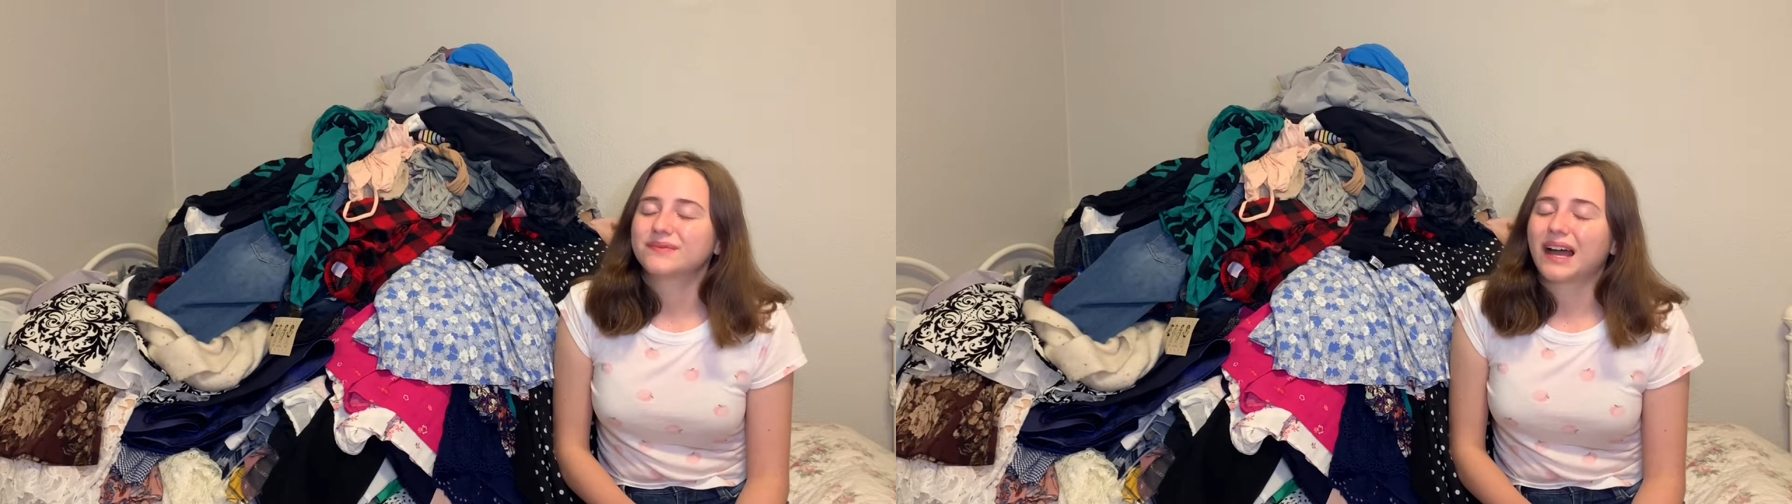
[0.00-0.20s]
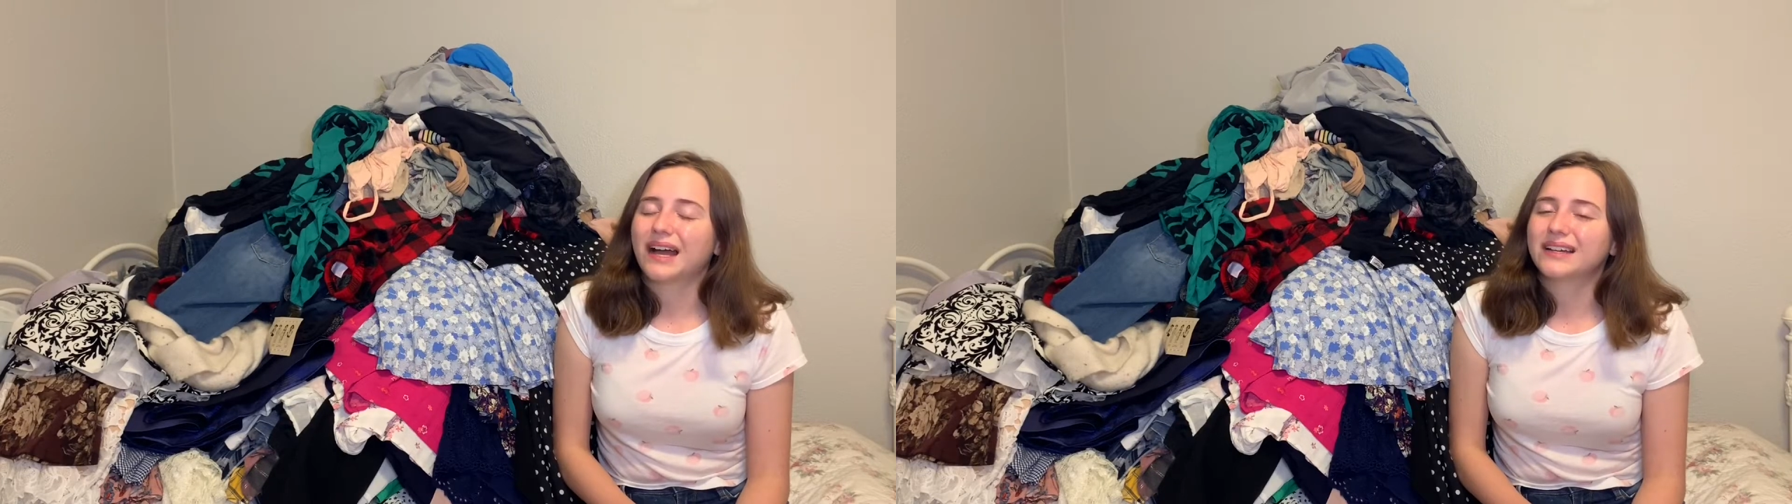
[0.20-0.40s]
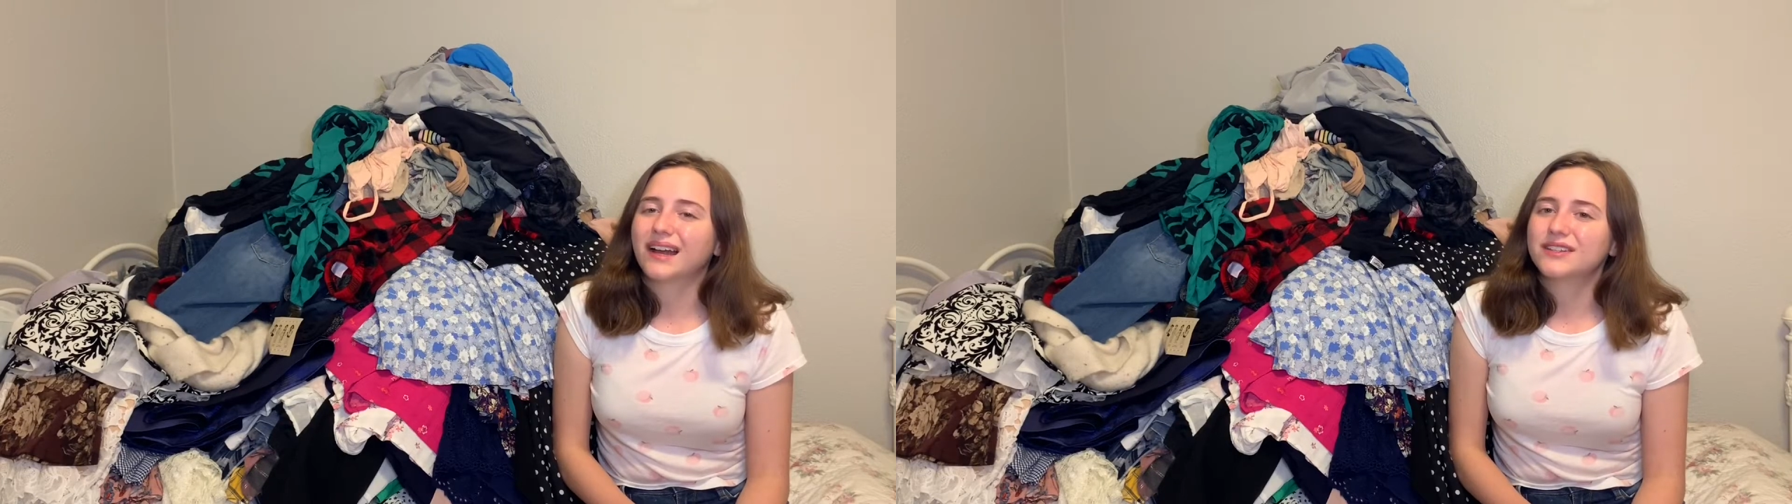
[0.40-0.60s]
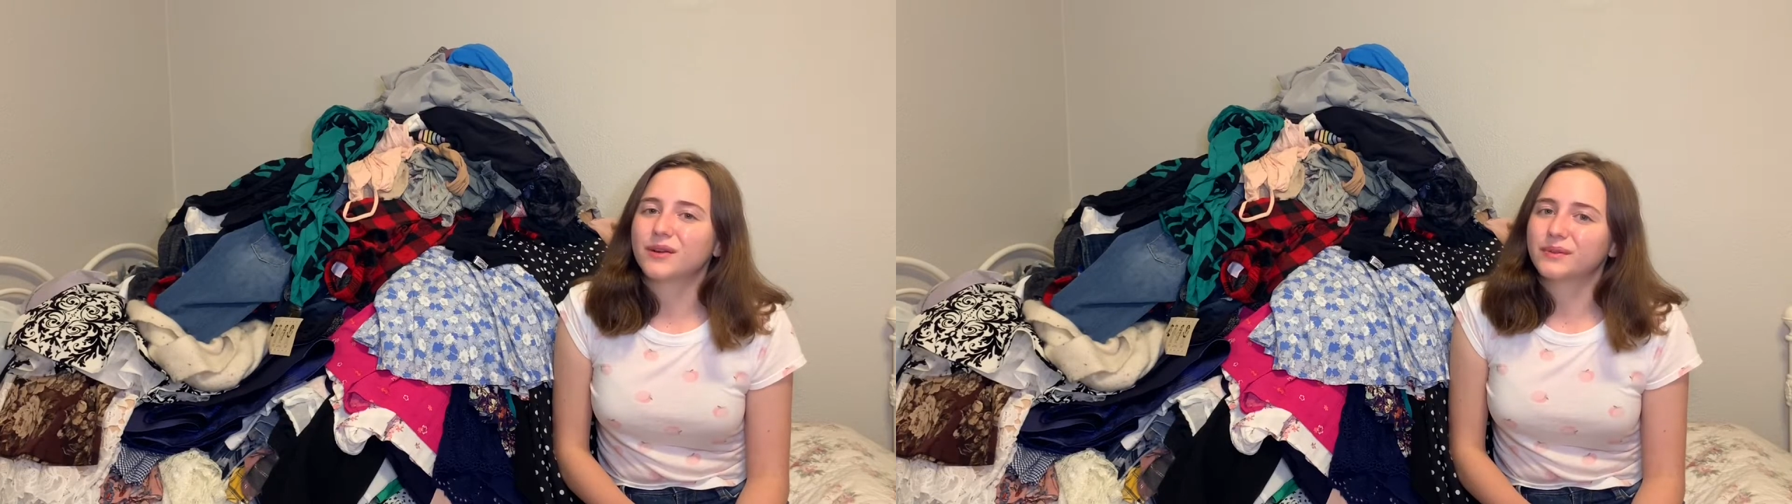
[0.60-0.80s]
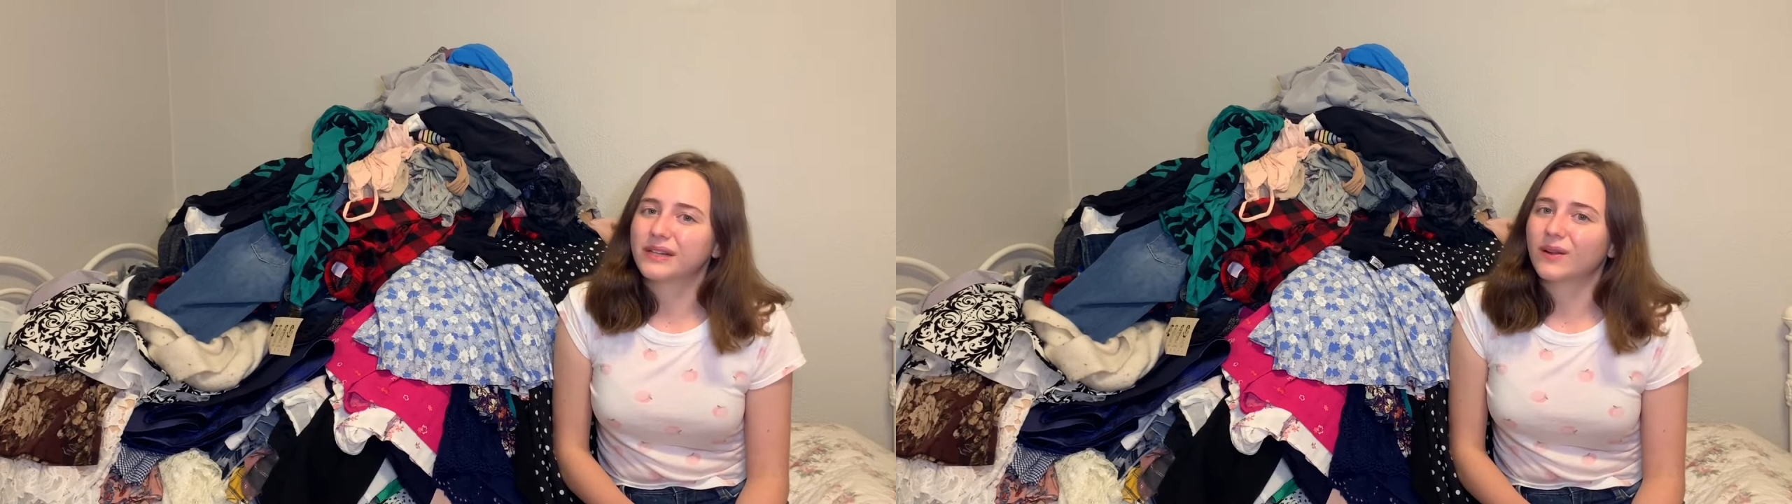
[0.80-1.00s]
I
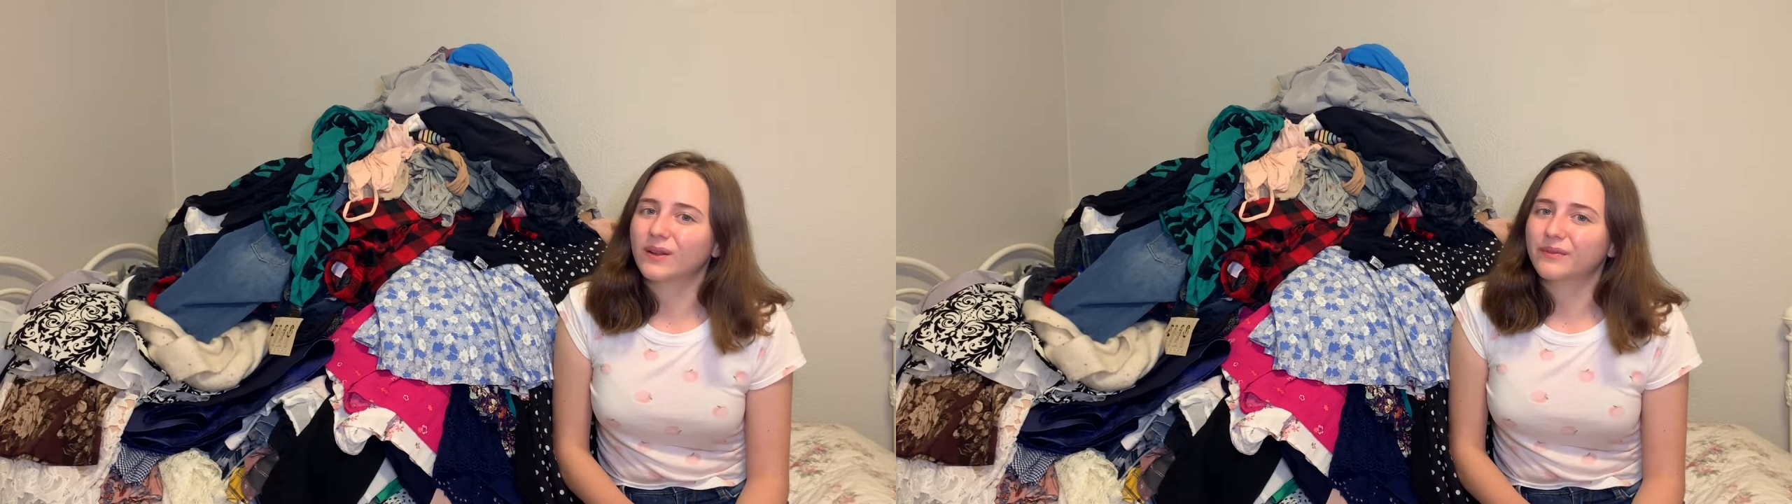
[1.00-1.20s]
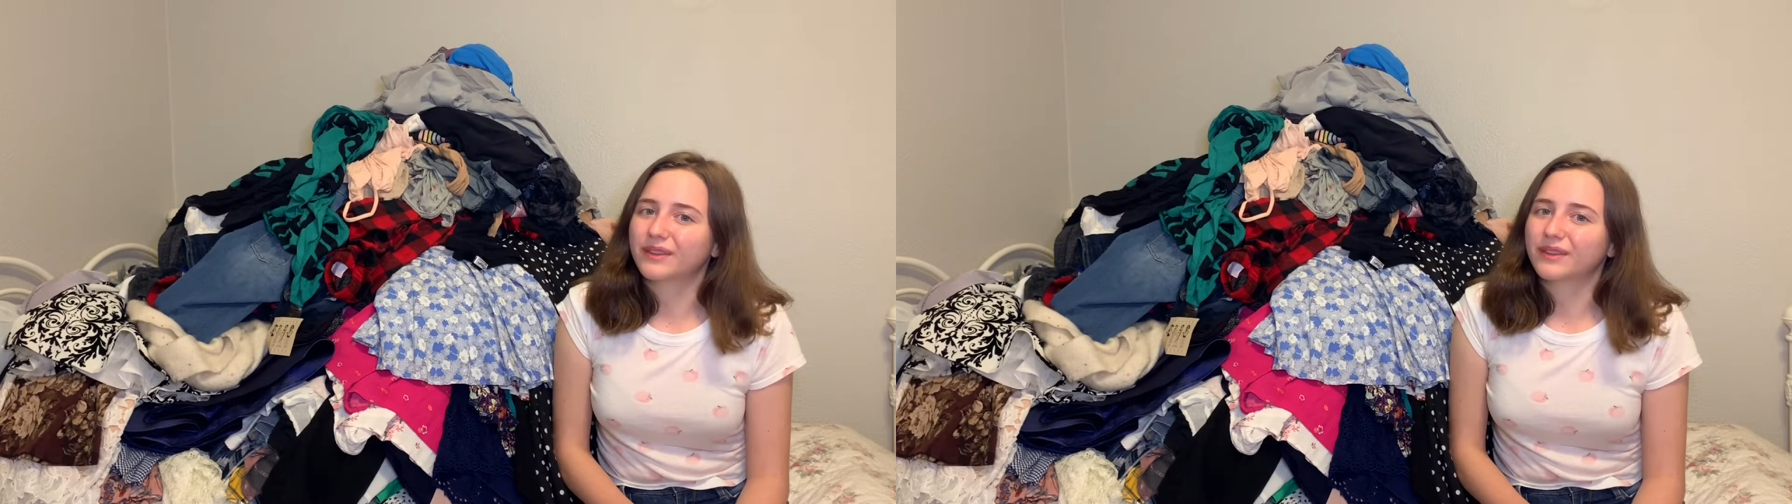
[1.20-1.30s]
don't need all of